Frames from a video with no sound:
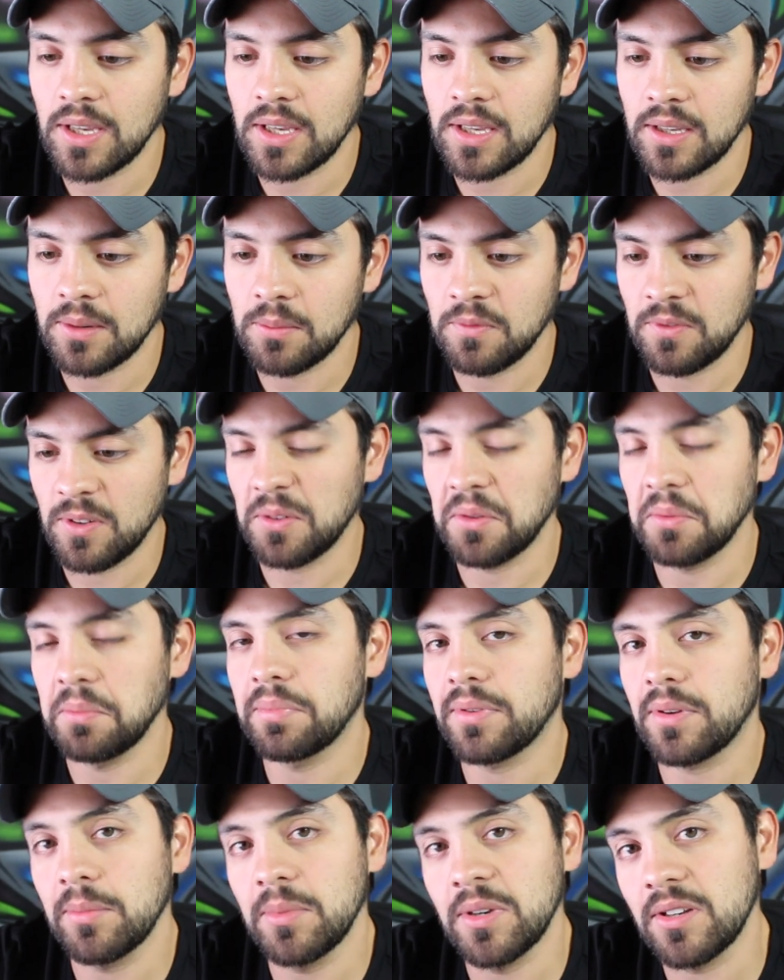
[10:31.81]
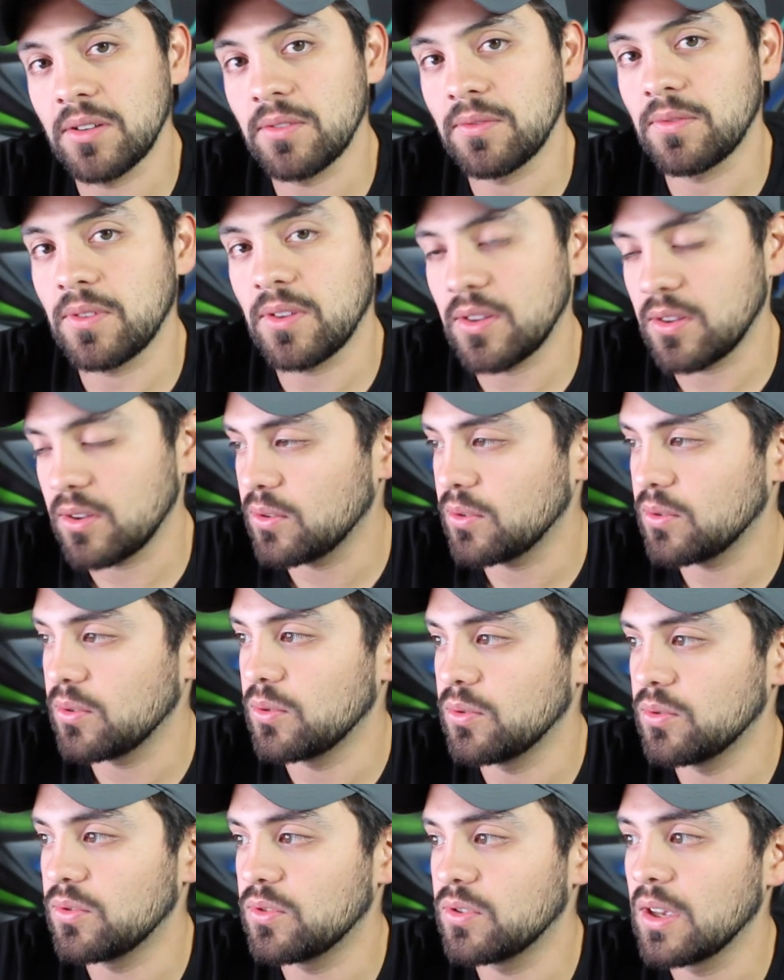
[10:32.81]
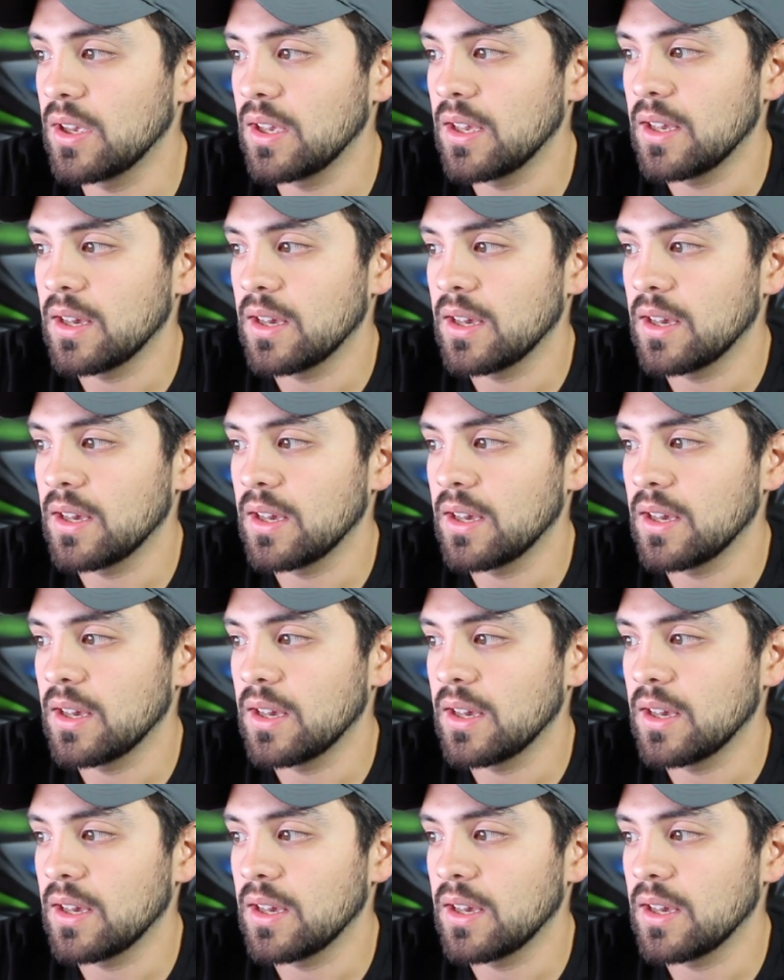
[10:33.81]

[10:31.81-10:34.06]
and very primitive cues